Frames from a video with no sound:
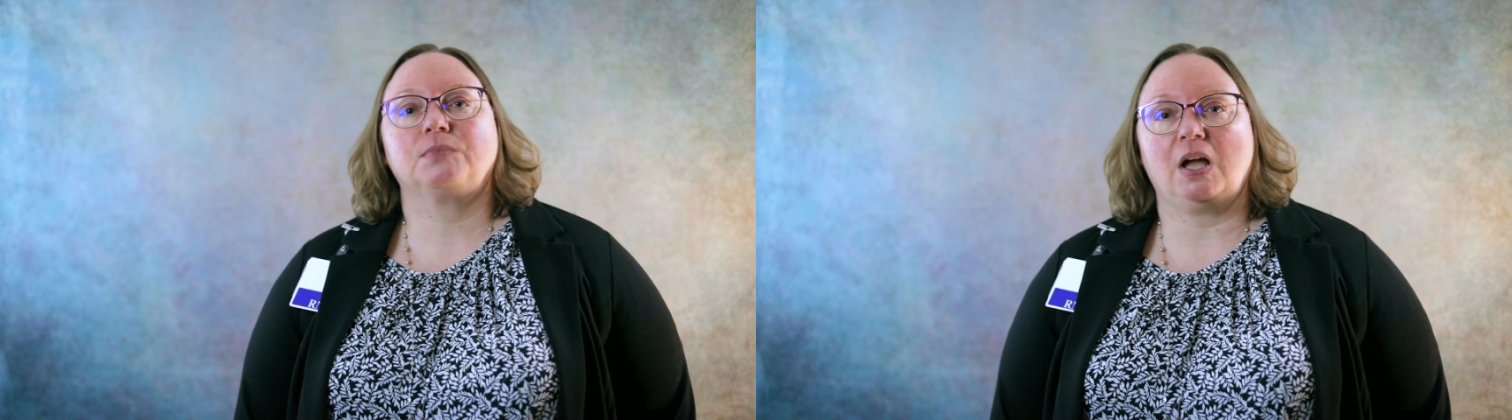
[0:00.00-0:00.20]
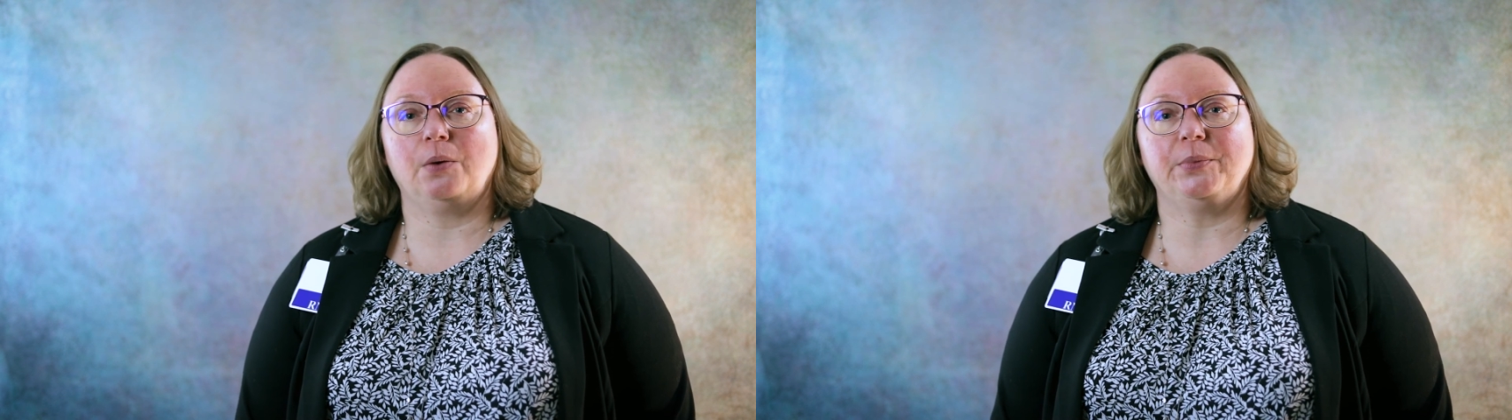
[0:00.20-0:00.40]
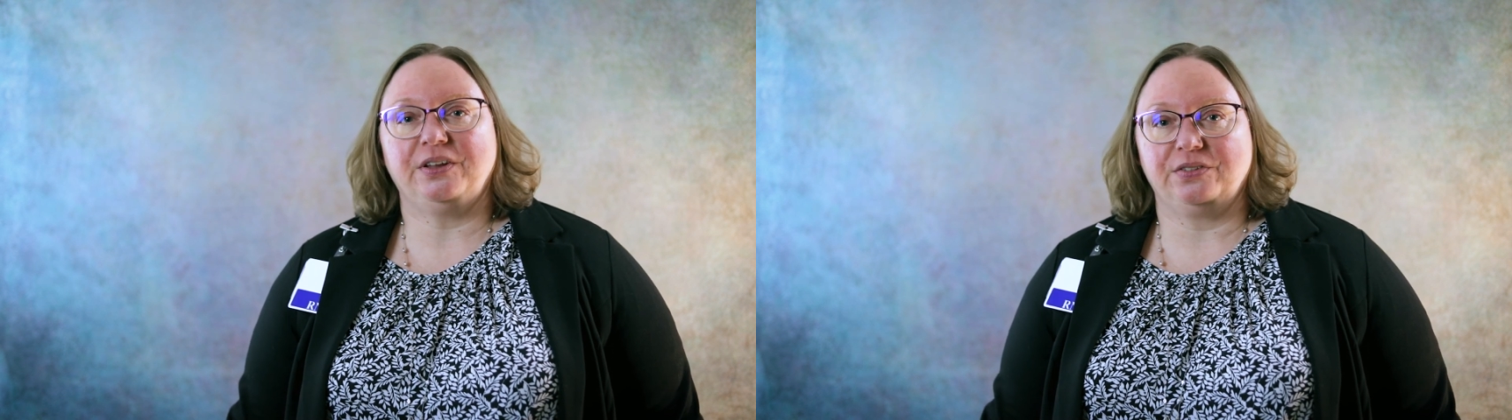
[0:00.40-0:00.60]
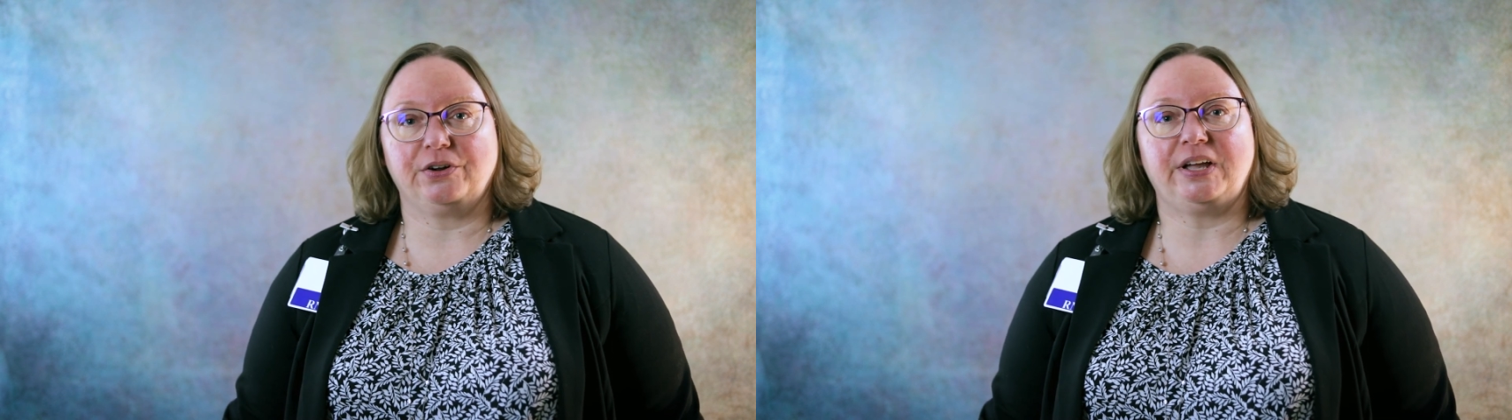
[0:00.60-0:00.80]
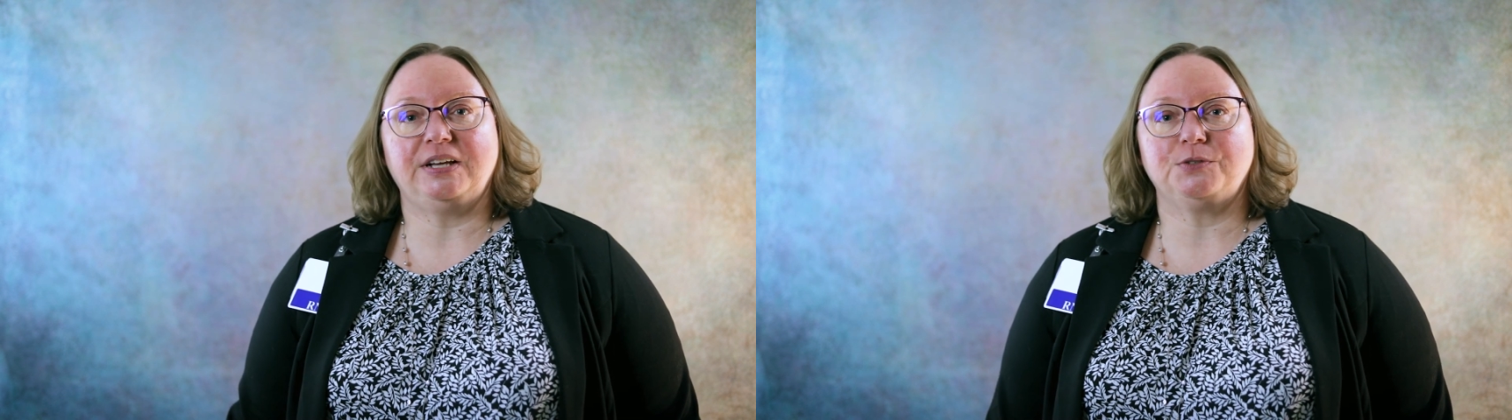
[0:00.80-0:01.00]
how many they're
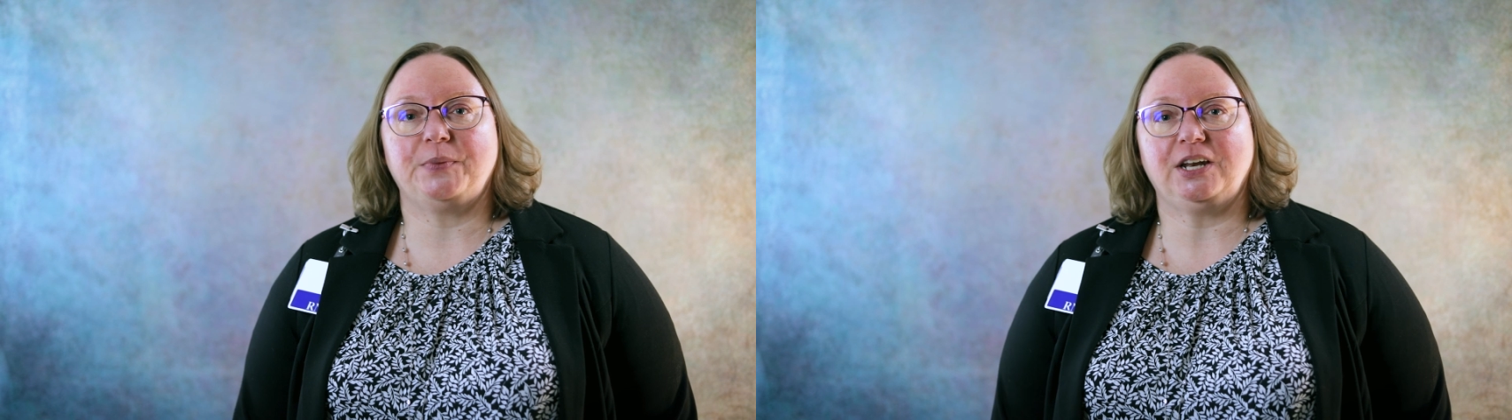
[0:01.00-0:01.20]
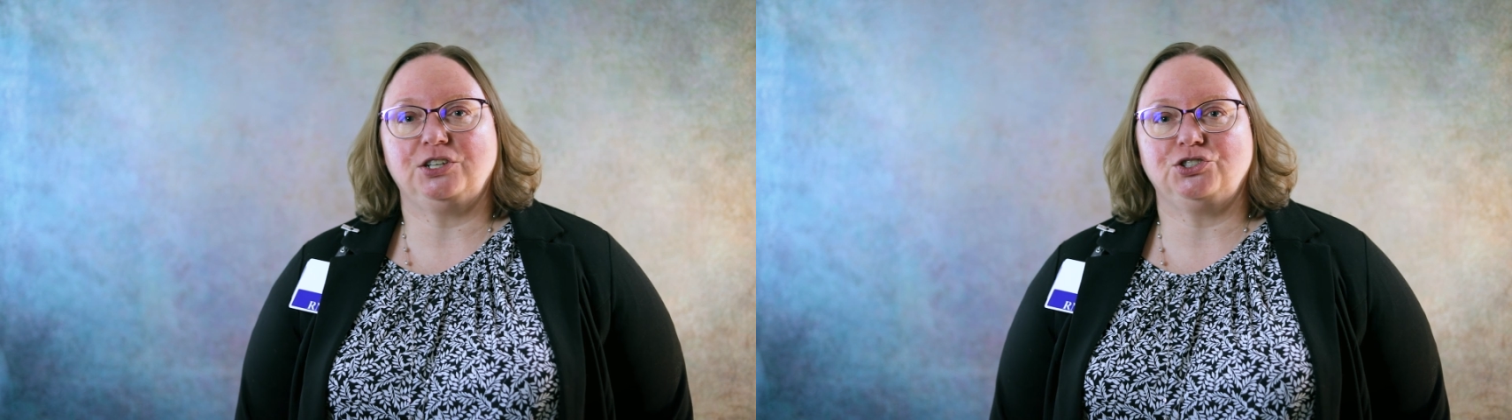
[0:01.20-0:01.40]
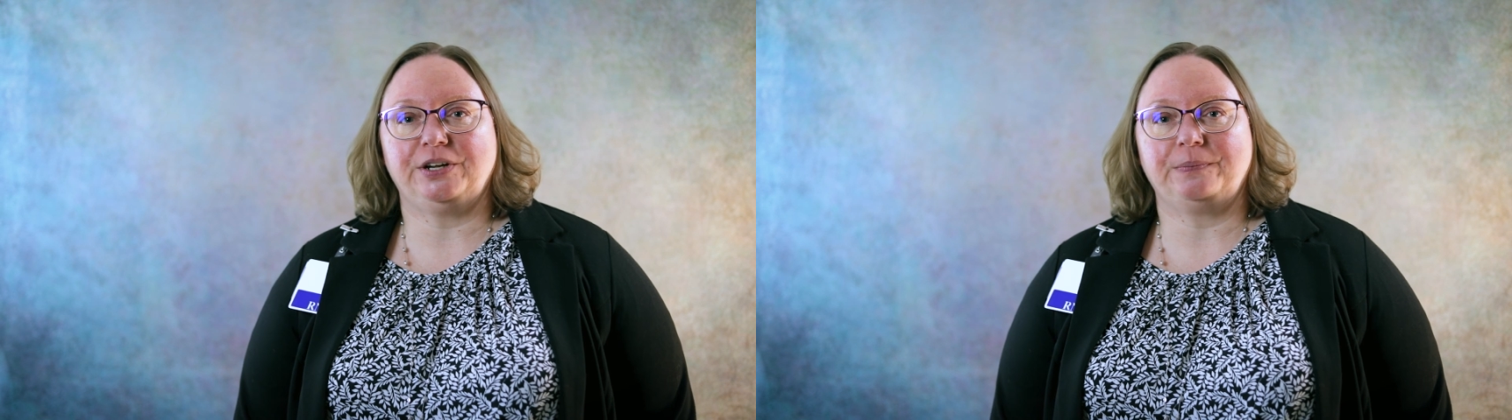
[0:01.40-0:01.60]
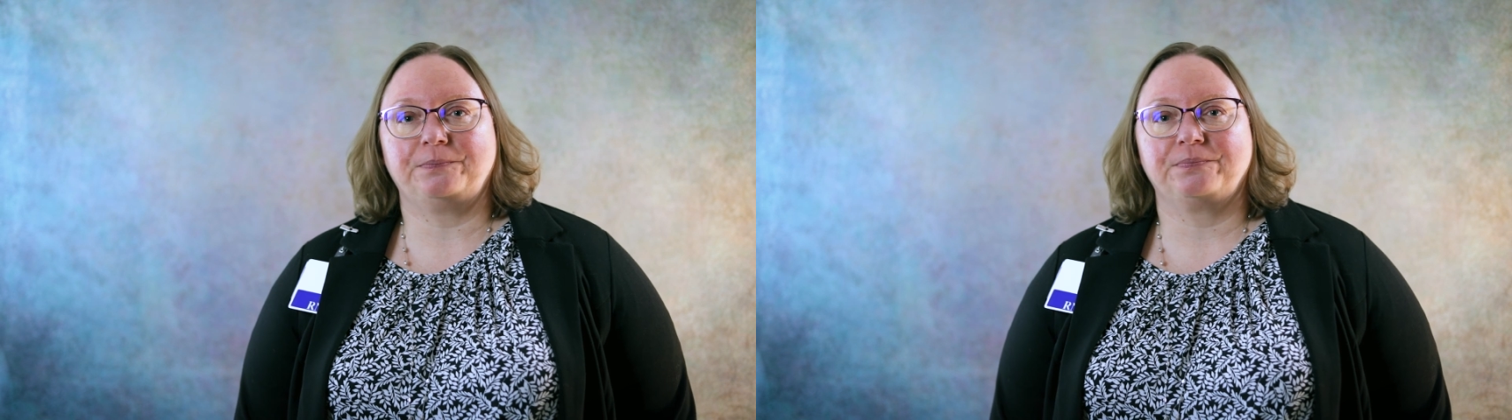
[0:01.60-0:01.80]
case managing.